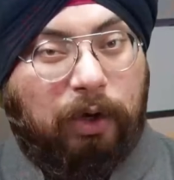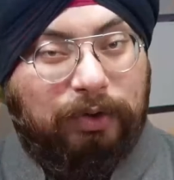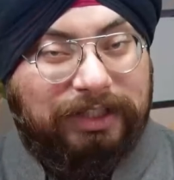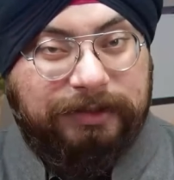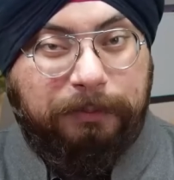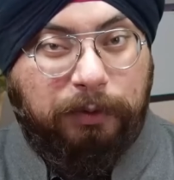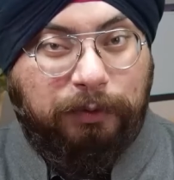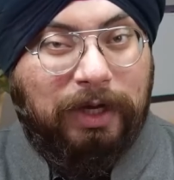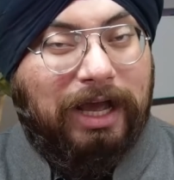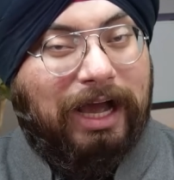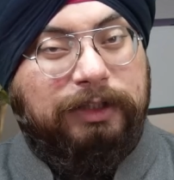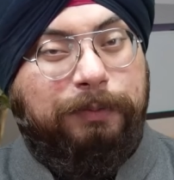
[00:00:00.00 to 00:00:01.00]
Now, this move
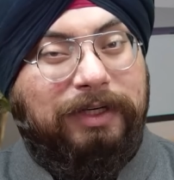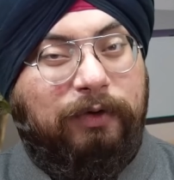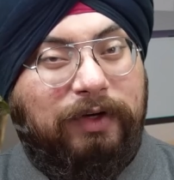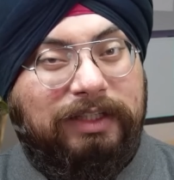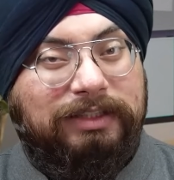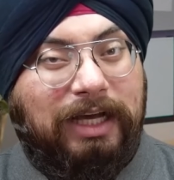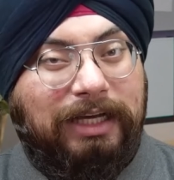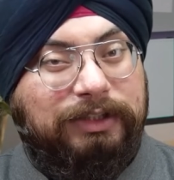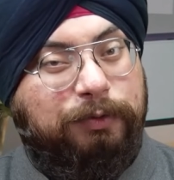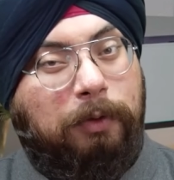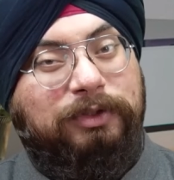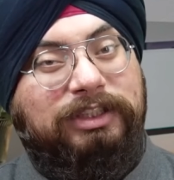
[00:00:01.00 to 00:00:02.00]
has been
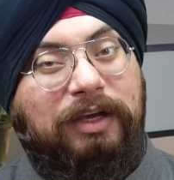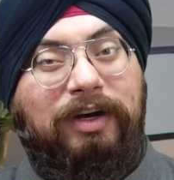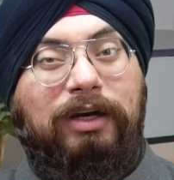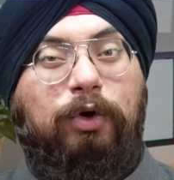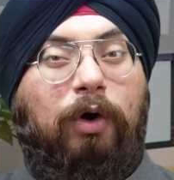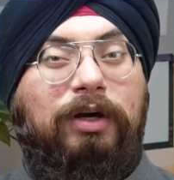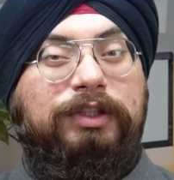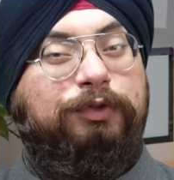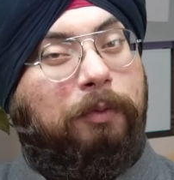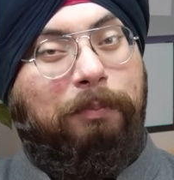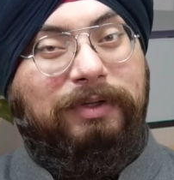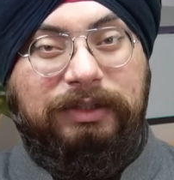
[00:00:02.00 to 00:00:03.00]
criticized from several quarters
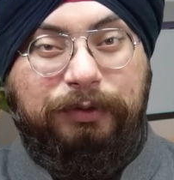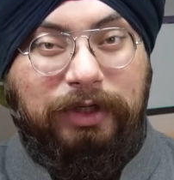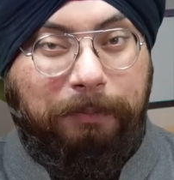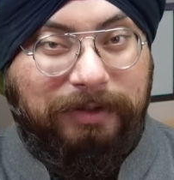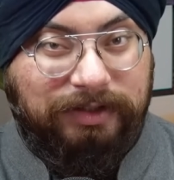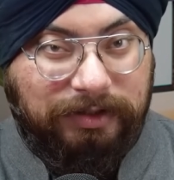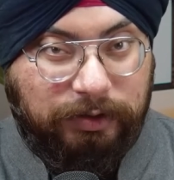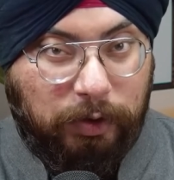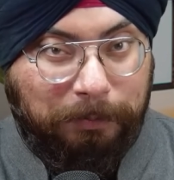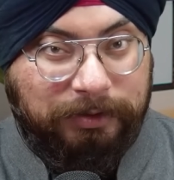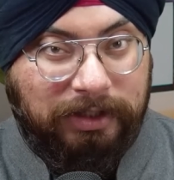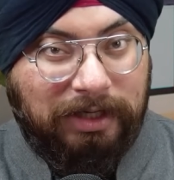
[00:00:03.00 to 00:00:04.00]
from different business
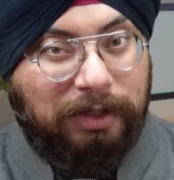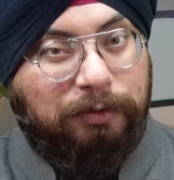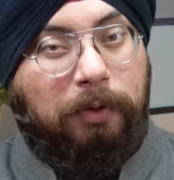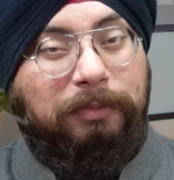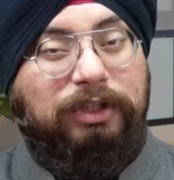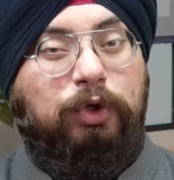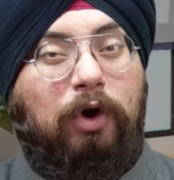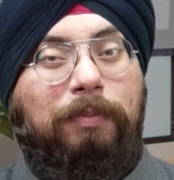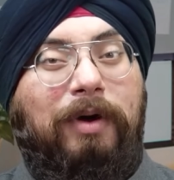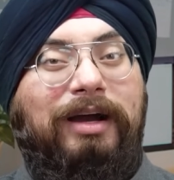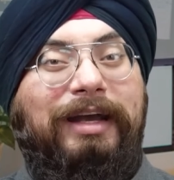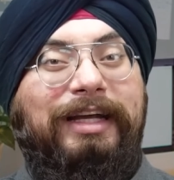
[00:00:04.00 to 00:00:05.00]
groups, from the
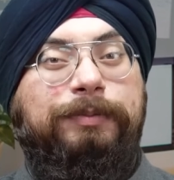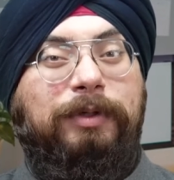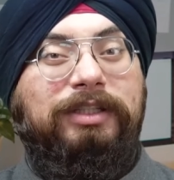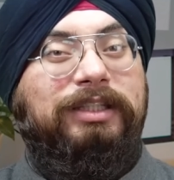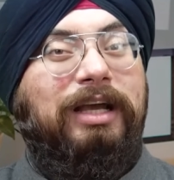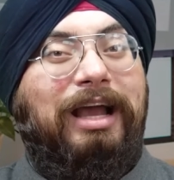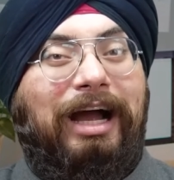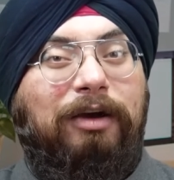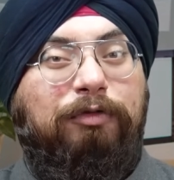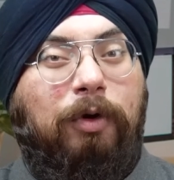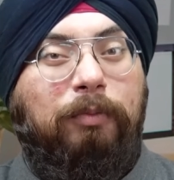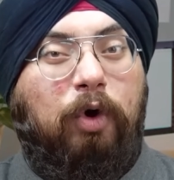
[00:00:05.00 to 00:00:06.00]
stock market experts,
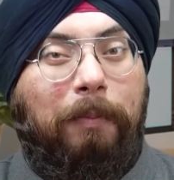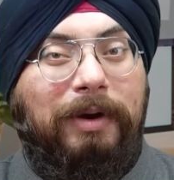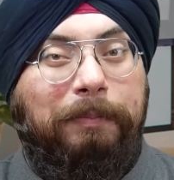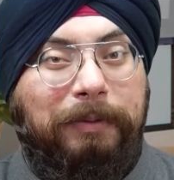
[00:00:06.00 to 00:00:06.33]
and from common